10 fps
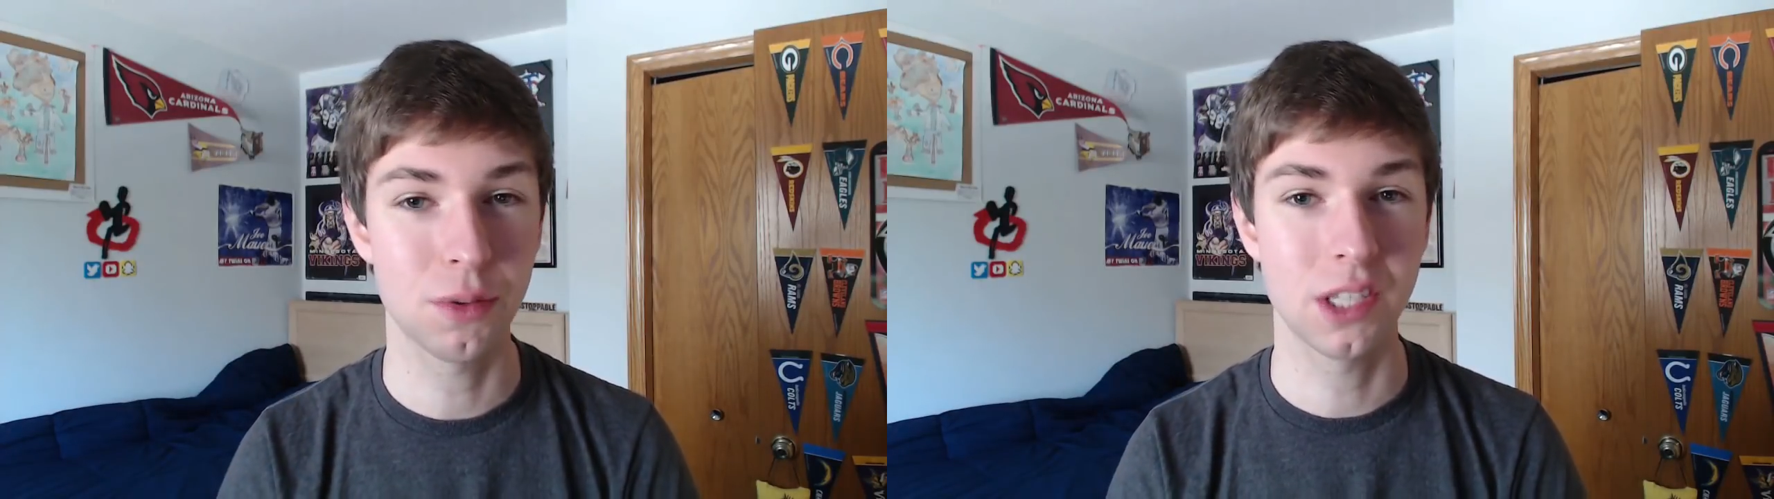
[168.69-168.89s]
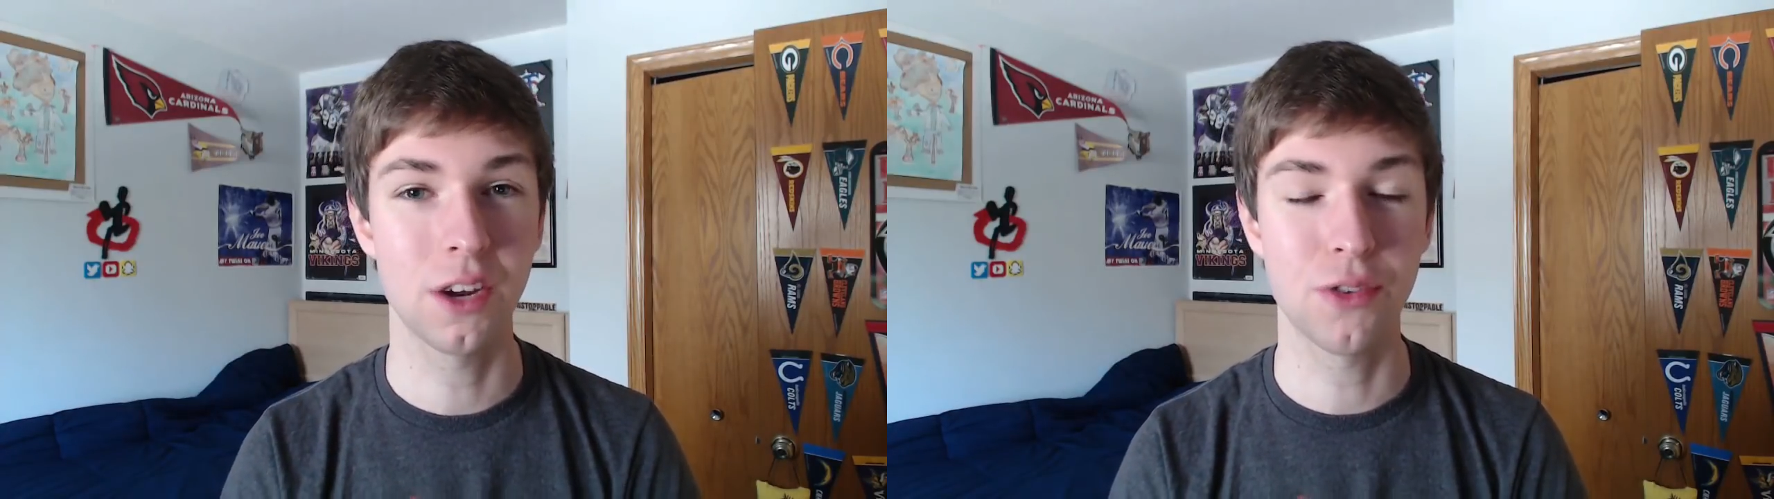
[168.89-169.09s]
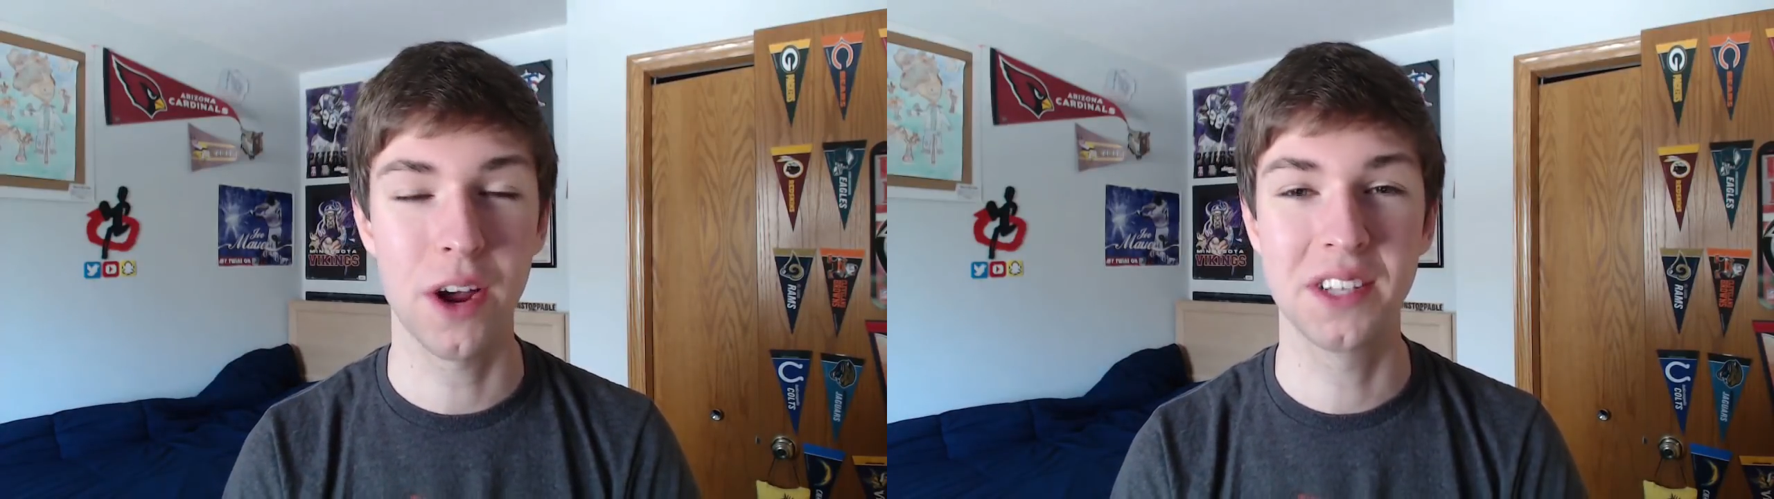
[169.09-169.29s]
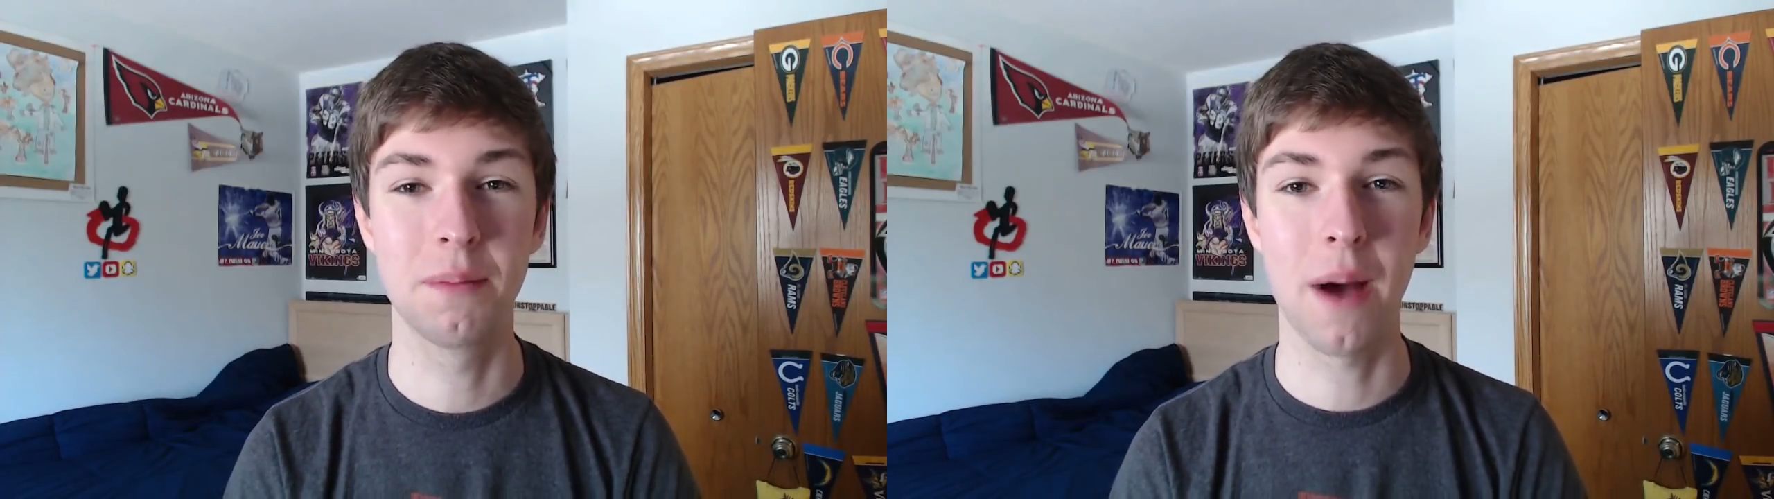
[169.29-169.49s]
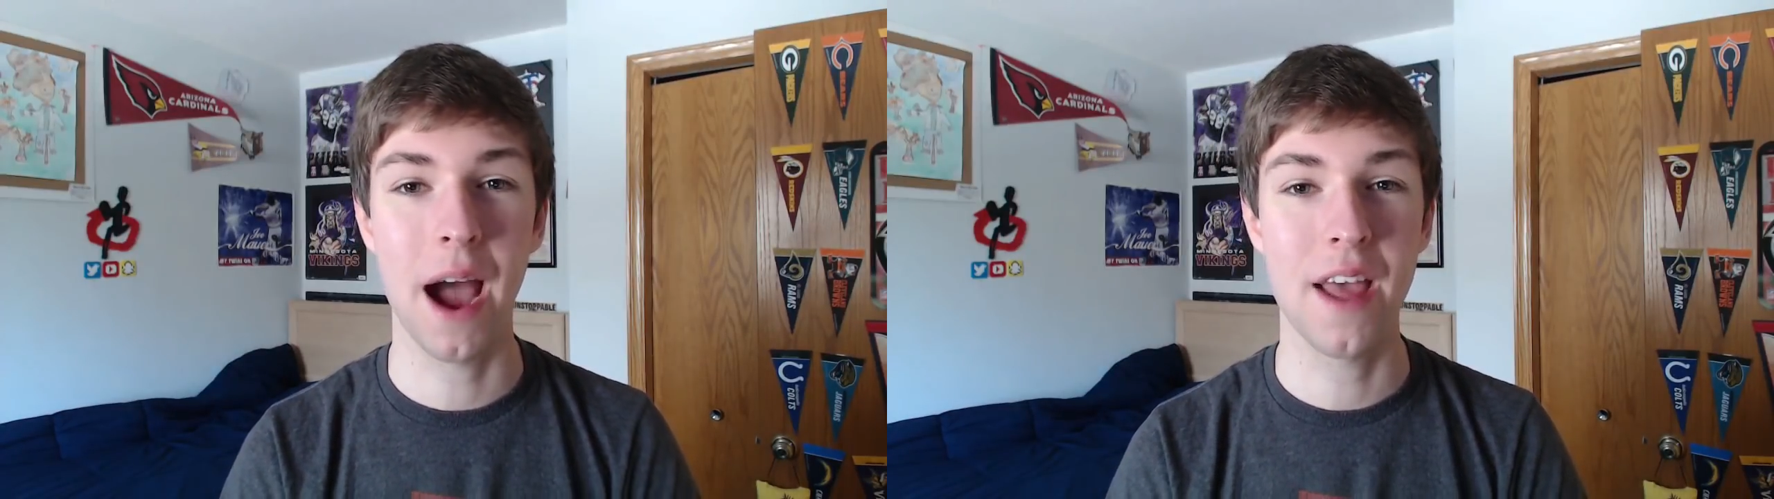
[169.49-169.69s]
so he said he tries to
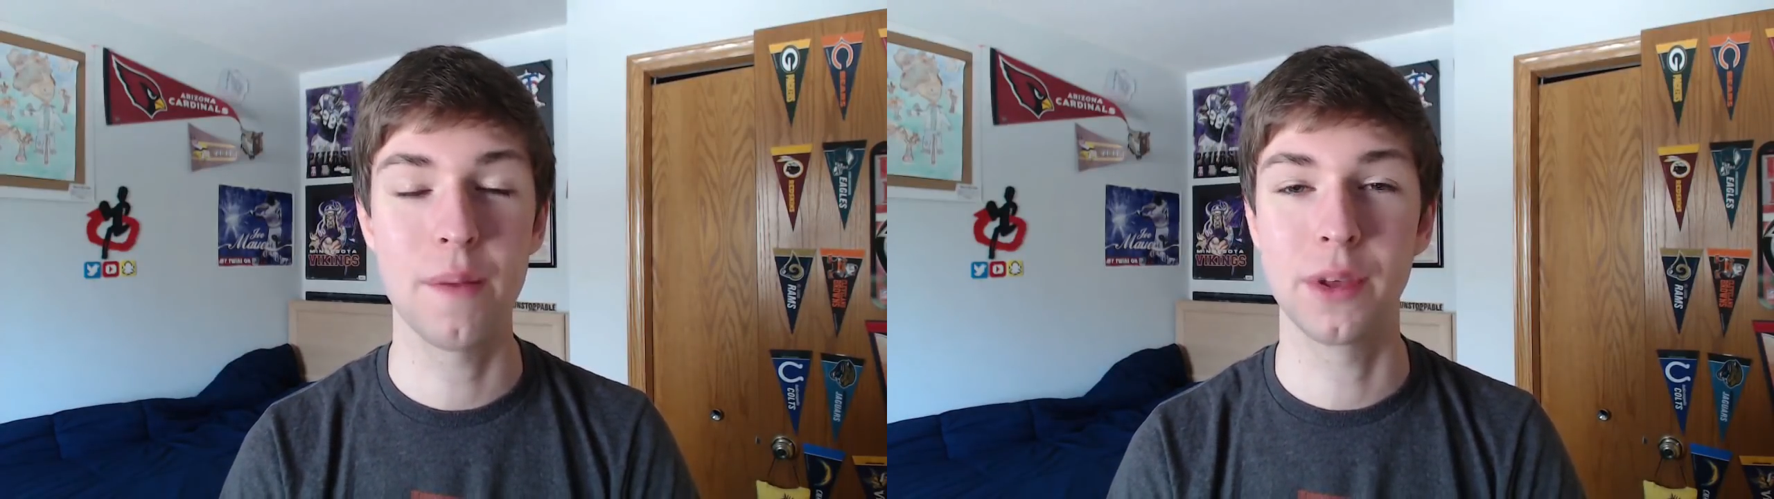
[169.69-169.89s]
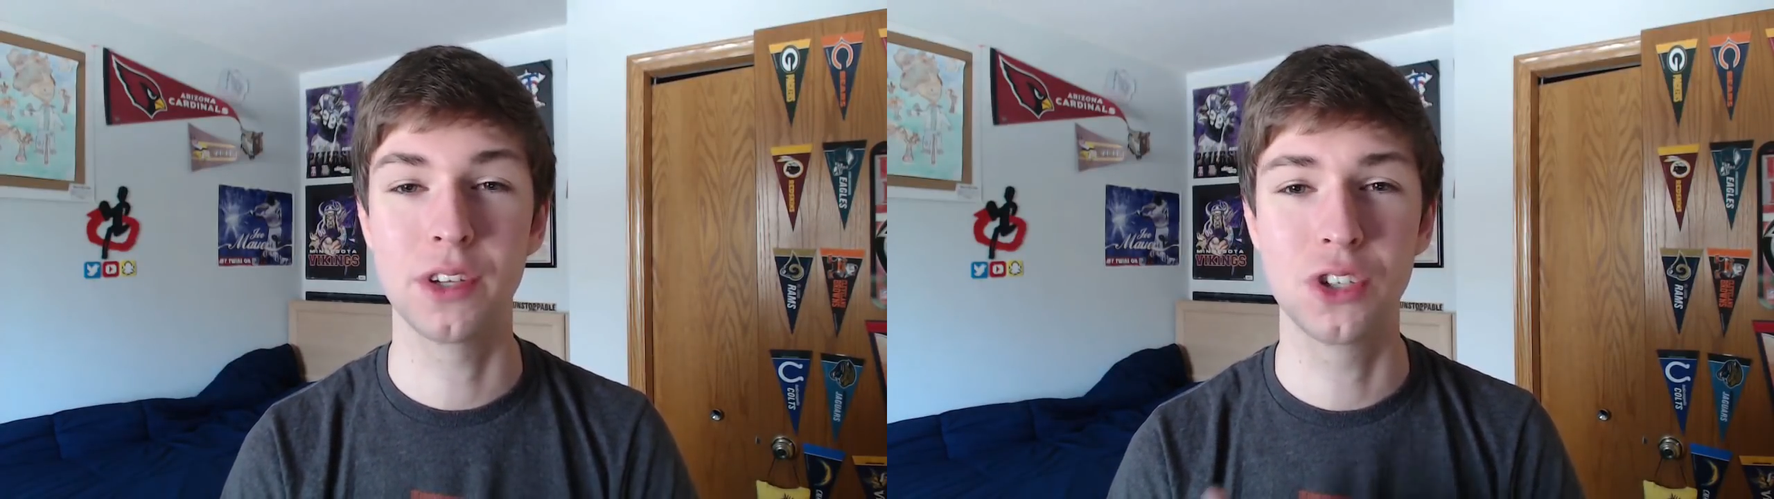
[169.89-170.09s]
buy them as